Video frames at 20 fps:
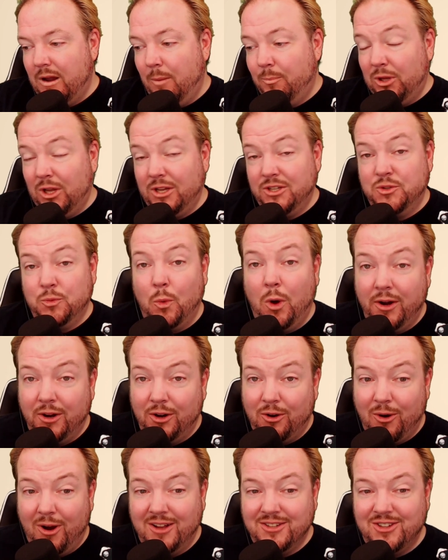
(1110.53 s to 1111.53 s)
+1
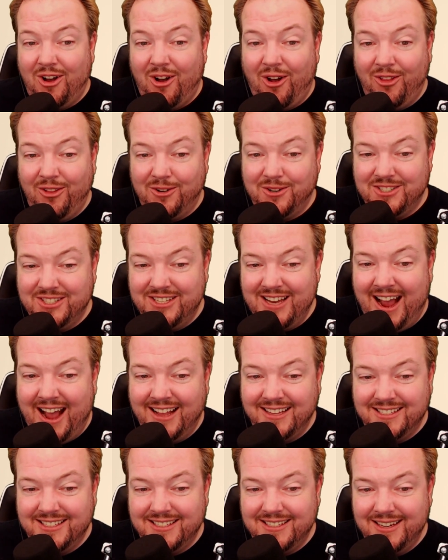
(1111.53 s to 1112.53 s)
across all their
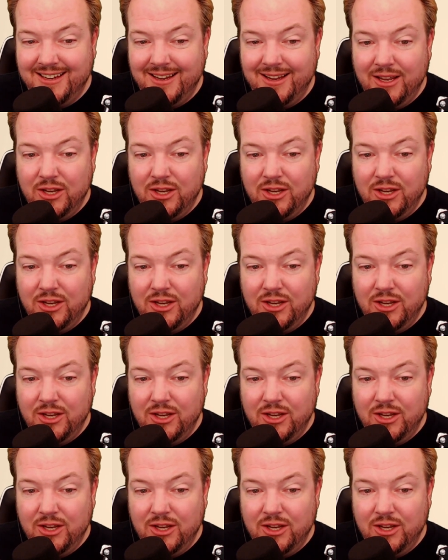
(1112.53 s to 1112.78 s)
stats.